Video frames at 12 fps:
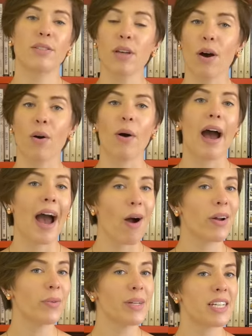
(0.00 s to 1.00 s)
So,
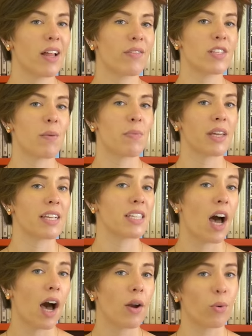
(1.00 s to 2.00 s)
how can we tell if something
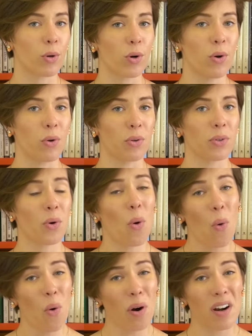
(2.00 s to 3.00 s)
is hot or cold,
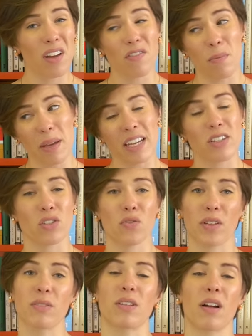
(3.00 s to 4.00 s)
or if a pinch
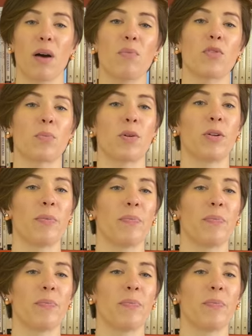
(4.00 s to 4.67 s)
feels uncomfortable.